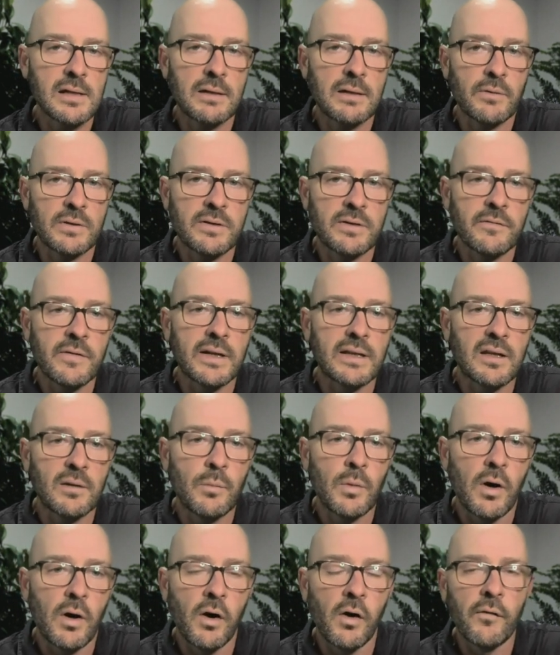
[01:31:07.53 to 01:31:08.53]
That was a
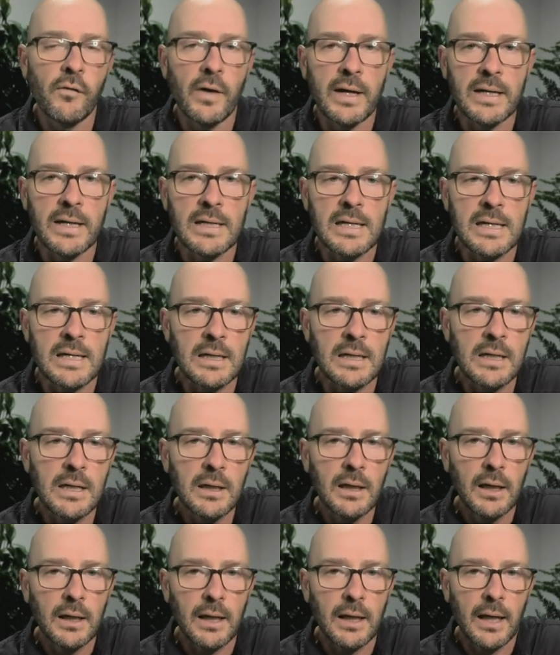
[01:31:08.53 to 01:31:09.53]
victim of eating
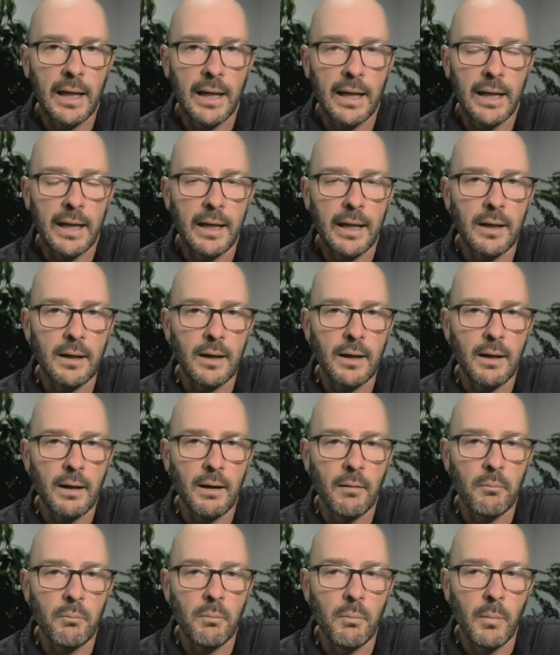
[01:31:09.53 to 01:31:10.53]
a
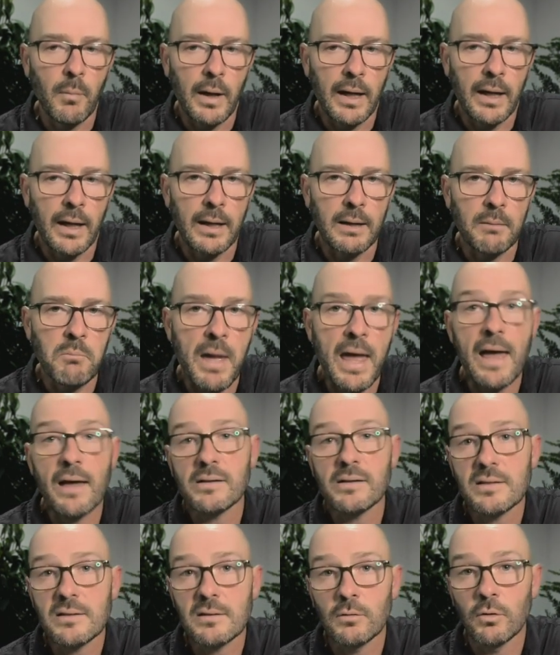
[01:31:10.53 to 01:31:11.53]

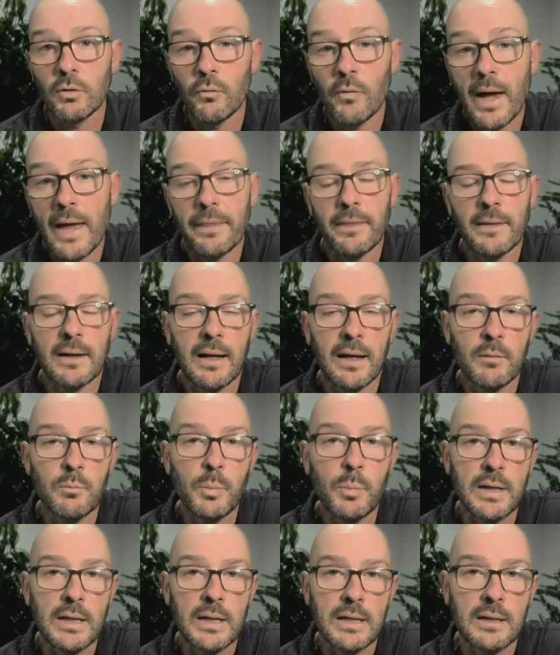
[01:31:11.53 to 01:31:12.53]
mouse or a rat that
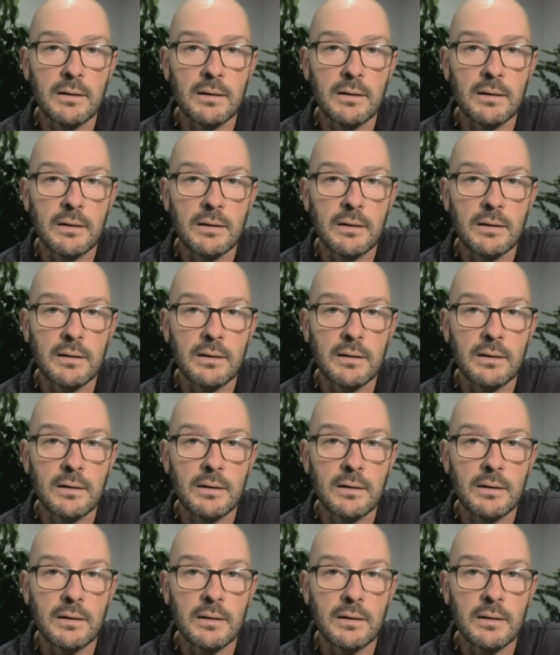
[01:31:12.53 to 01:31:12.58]
had